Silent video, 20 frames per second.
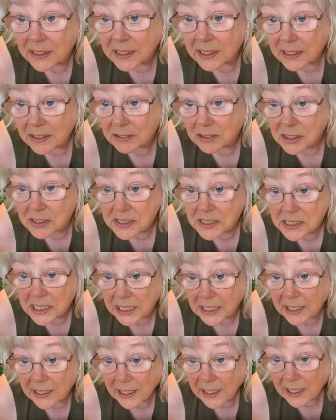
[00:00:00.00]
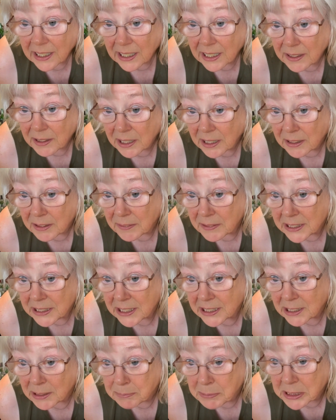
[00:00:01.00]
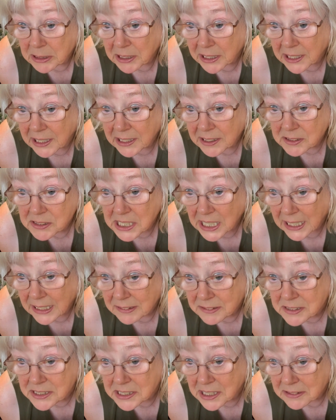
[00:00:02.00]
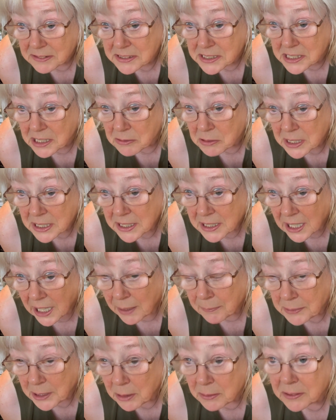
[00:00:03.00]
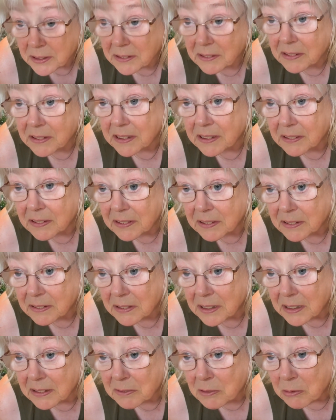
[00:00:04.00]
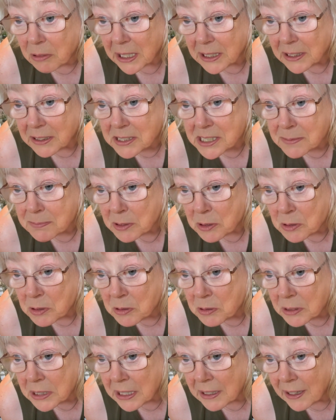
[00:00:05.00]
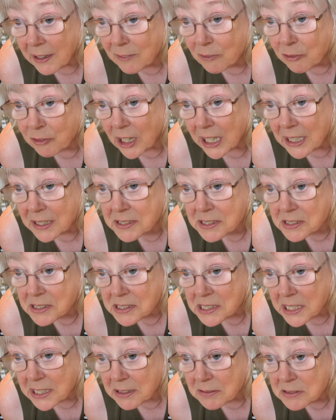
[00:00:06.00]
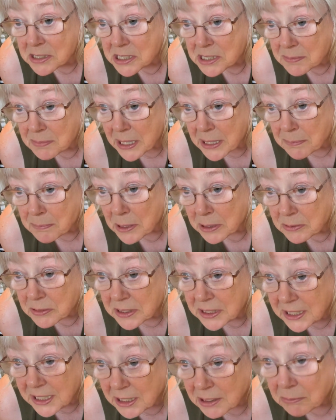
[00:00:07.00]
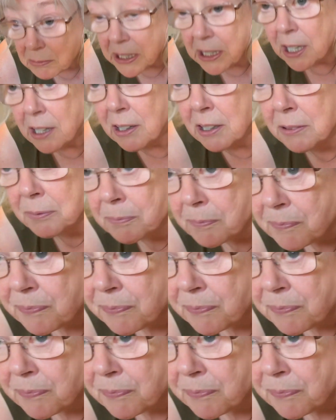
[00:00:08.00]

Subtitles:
you'll just see a little bit ataxic. So I'm not quite as smooth and fast as I used to be, but here we are.